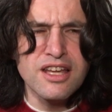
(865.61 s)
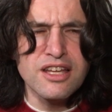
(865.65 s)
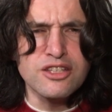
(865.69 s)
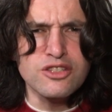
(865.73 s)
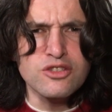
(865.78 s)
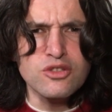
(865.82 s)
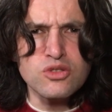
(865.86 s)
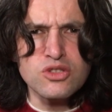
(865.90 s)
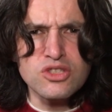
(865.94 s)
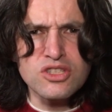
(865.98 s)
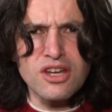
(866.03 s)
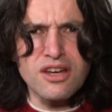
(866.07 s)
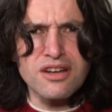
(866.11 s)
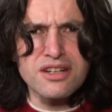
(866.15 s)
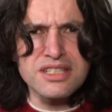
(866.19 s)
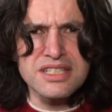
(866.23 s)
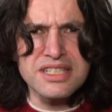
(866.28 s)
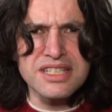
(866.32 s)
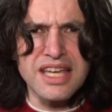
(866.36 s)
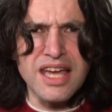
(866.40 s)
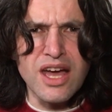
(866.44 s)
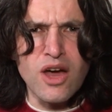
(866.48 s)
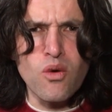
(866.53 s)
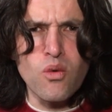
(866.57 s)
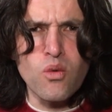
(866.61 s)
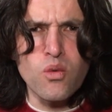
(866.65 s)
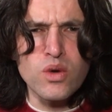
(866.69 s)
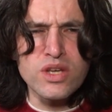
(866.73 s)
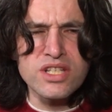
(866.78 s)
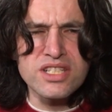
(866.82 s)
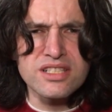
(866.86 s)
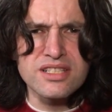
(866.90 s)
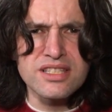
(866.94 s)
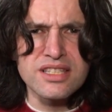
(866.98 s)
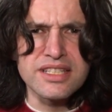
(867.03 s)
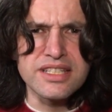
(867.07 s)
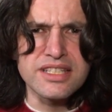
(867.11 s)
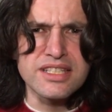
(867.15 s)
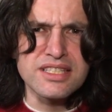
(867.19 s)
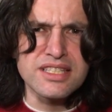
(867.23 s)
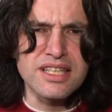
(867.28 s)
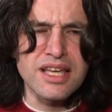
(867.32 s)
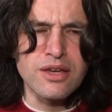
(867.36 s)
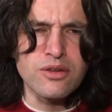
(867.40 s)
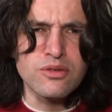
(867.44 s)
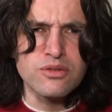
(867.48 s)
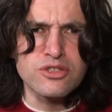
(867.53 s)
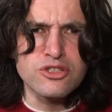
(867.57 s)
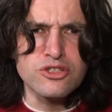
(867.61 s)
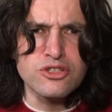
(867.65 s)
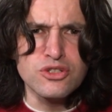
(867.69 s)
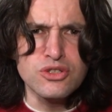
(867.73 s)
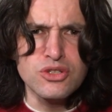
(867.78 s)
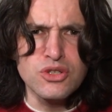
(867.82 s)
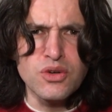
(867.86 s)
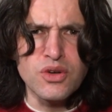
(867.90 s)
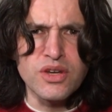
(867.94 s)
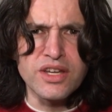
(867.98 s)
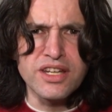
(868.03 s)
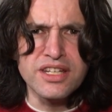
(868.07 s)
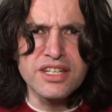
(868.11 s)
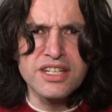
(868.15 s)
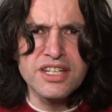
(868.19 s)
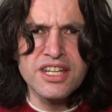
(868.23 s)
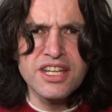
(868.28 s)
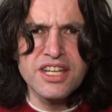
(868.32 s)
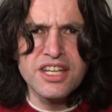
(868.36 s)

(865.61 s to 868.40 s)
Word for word: You'll start to get a whistling sound as you do it.